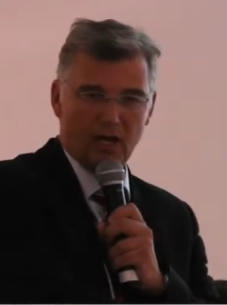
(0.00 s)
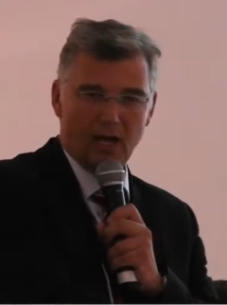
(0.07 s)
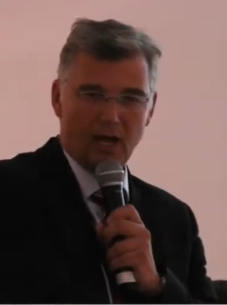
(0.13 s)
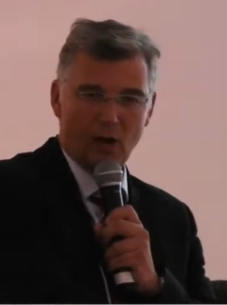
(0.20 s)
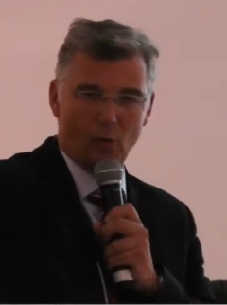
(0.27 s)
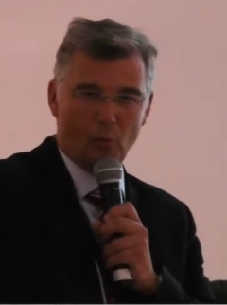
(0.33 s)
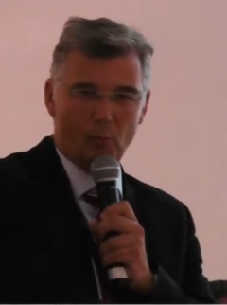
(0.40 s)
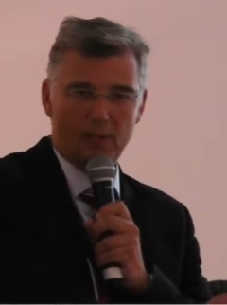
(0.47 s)

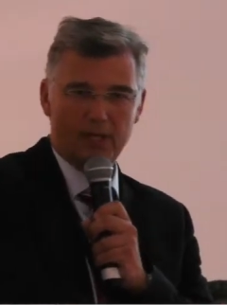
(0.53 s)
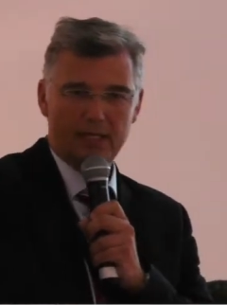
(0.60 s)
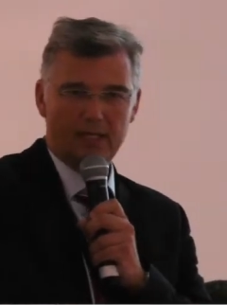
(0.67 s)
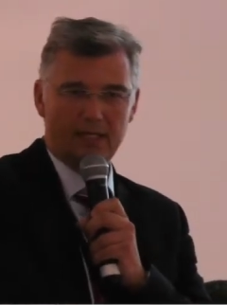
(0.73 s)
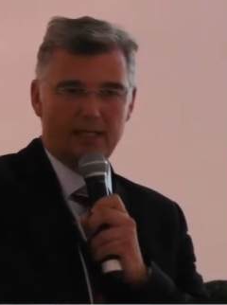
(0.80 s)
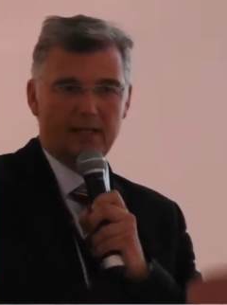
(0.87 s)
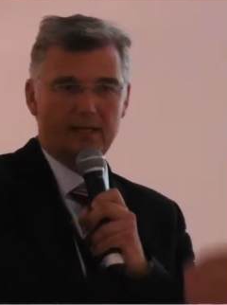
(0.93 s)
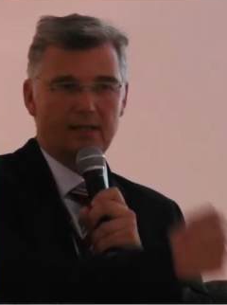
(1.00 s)
how
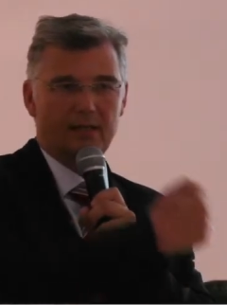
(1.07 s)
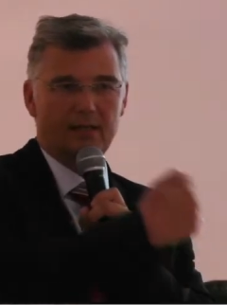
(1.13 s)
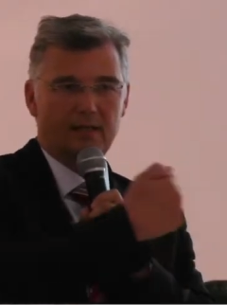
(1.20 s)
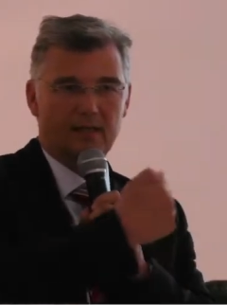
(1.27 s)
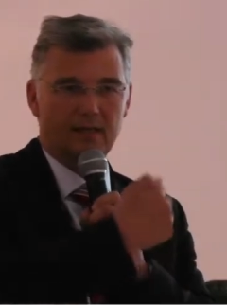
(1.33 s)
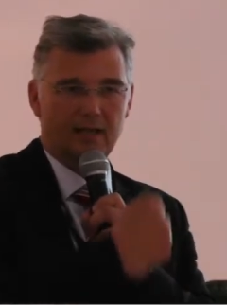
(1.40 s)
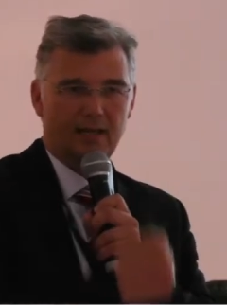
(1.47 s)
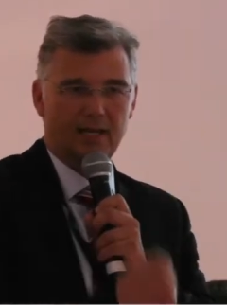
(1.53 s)
many
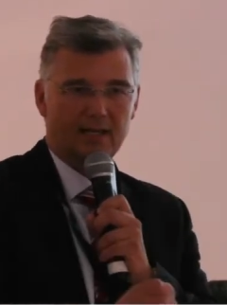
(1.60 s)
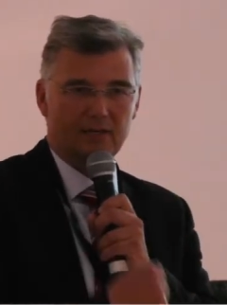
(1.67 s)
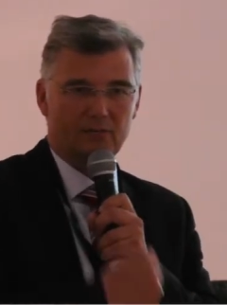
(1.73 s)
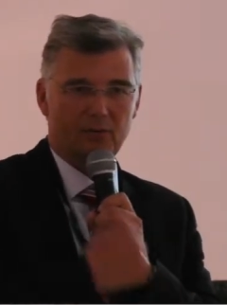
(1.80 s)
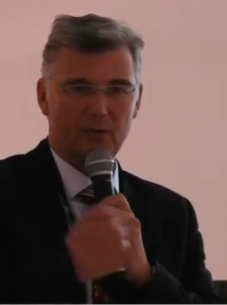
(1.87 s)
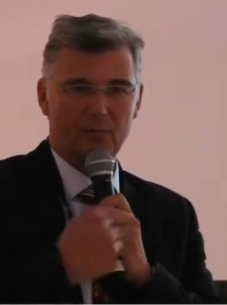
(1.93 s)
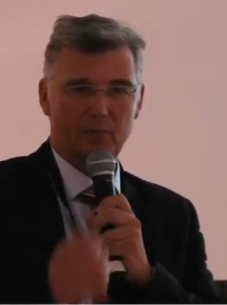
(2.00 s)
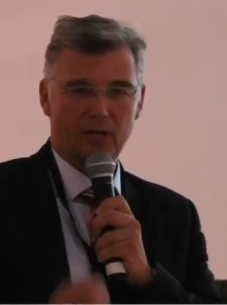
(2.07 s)

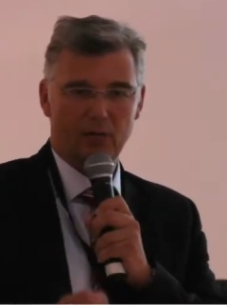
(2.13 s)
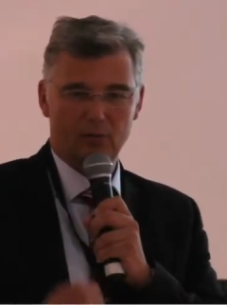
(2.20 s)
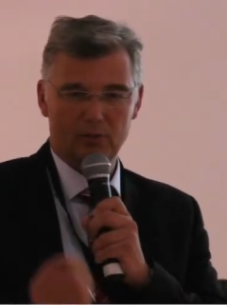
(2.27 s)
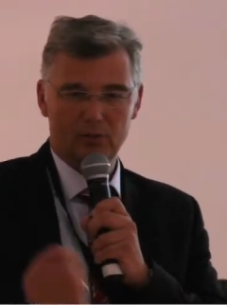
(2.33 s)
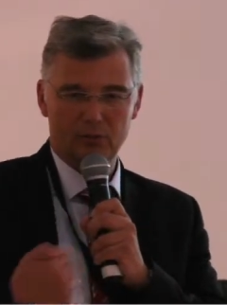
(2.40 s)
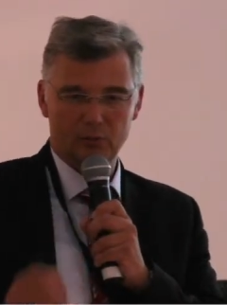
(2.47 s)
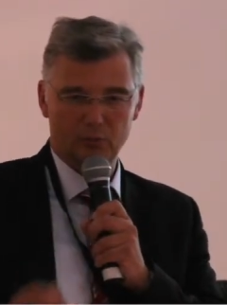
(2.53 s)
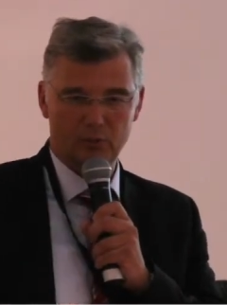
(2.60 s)
electric
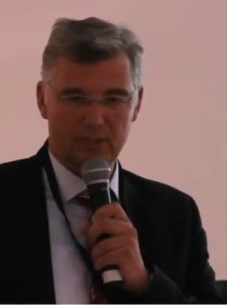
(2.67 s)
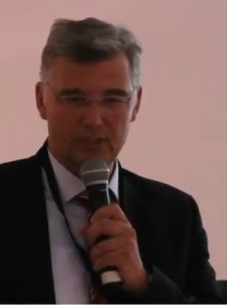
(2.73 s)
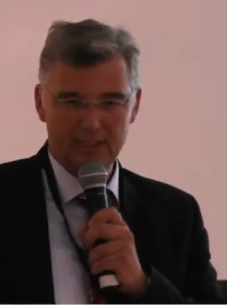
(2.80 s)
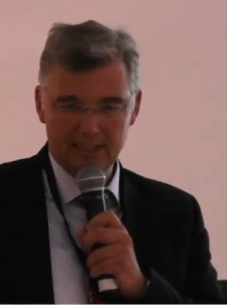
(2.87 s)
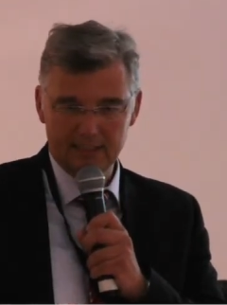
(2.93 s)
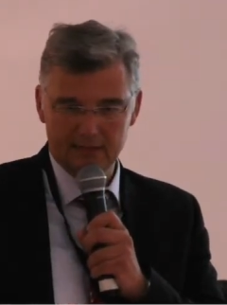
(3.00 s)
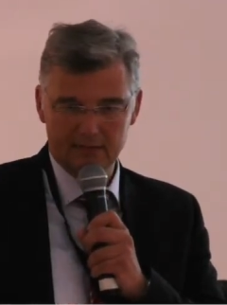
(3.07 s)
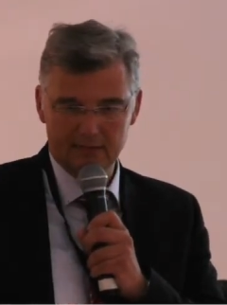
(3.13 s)
power do we
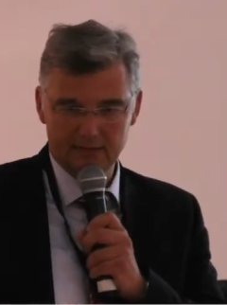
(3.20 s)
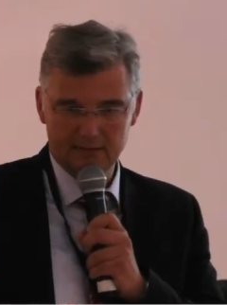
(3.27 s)
need?